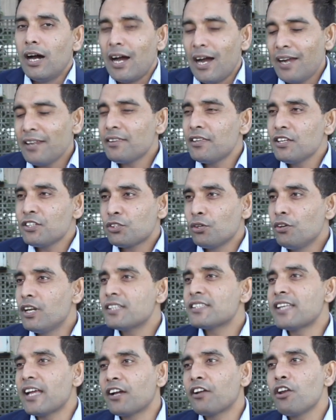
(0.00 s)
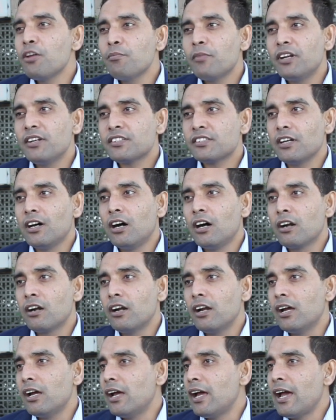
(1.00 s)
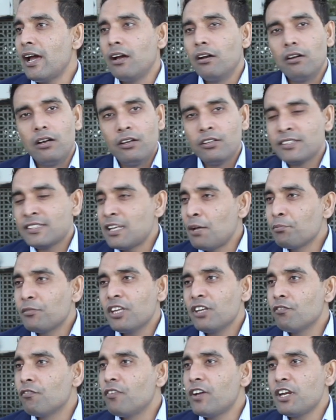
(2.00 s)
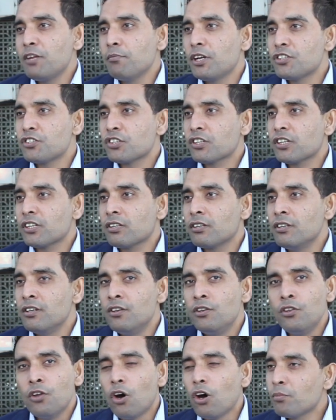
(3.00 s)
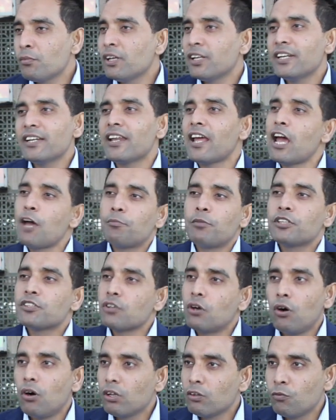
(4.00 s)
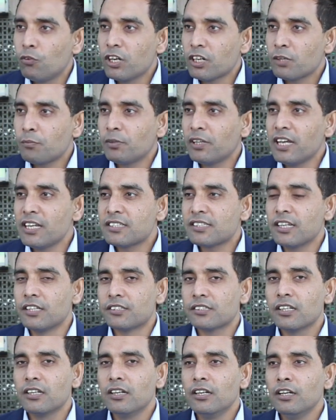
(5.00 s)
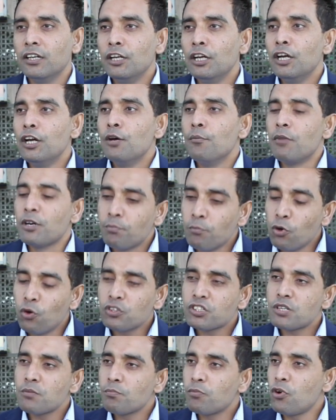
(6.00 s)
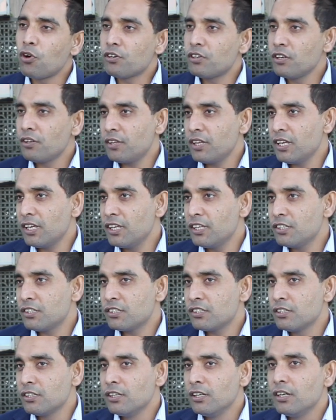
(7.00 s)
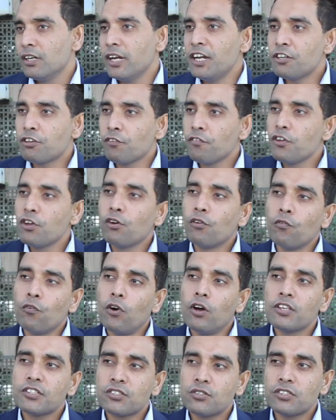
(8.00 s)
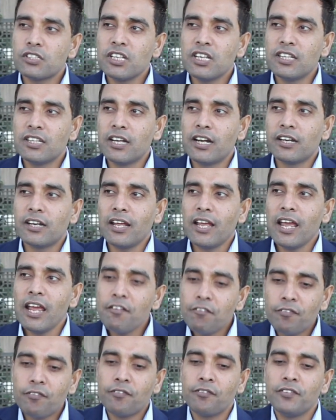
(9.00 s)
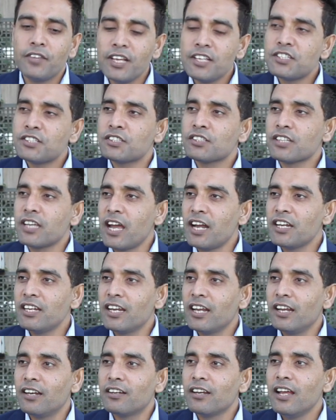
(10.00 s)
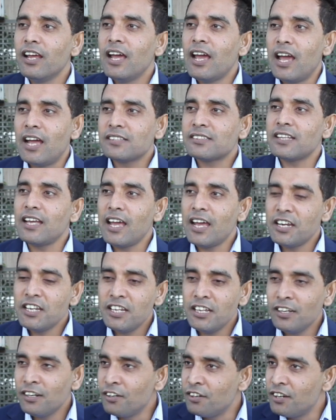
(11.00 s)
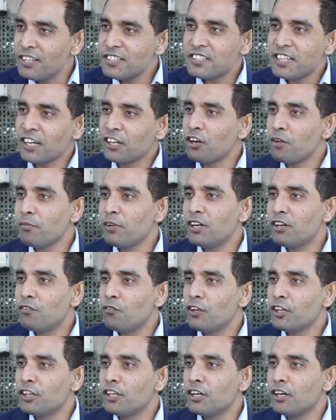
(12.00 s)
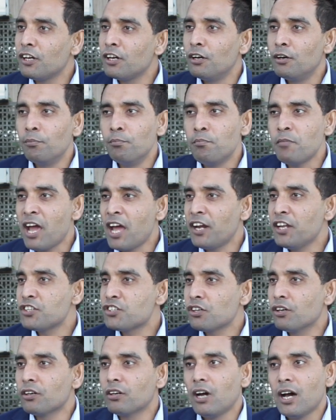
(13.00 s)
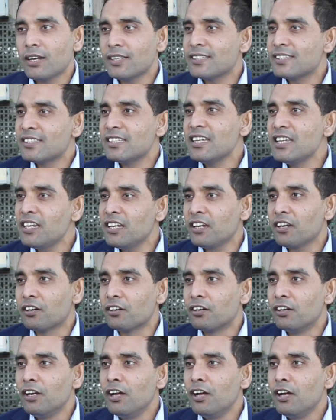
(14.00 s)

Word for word: i think so disagreements are something very much normal it happens all workplaces but most important thing is interviewer wants to see that if this candidate has any disagreement with the manager or senior,